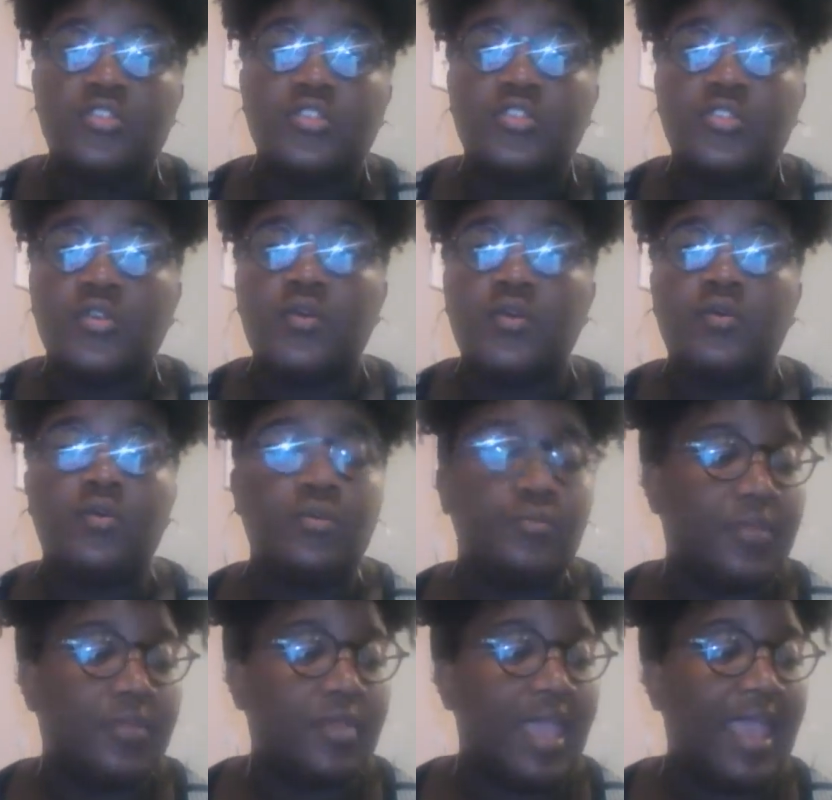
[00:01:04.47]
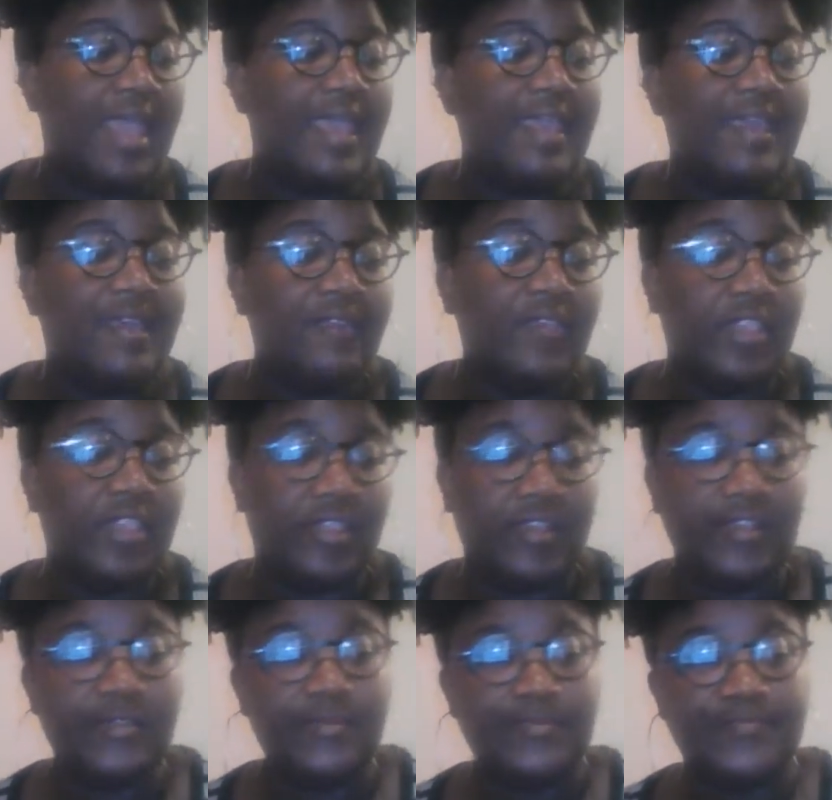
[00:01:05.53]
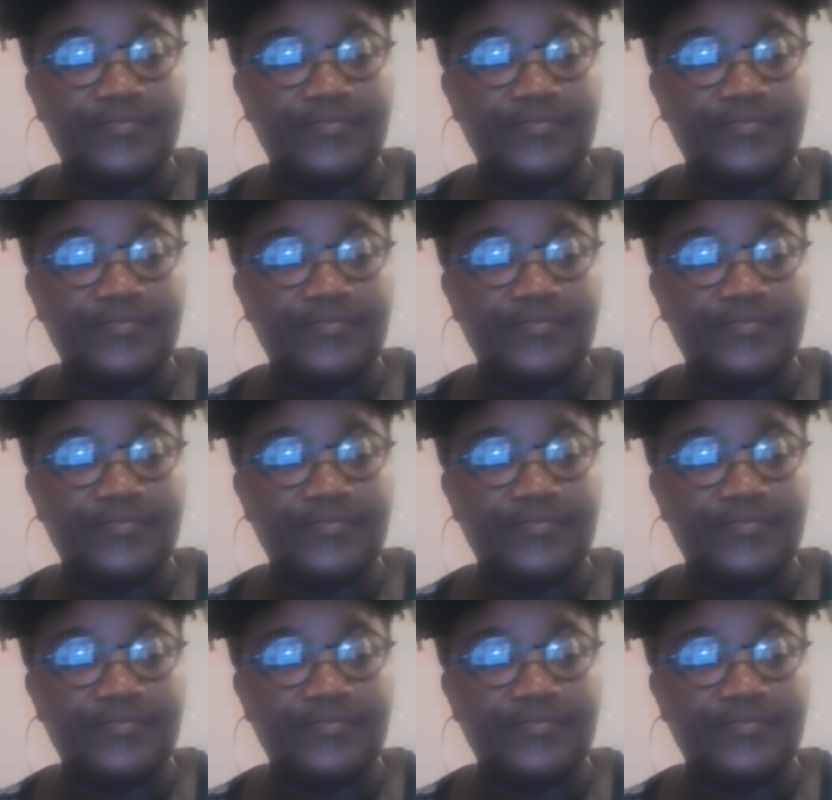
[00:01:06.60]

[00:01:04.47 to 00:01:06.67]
So I have here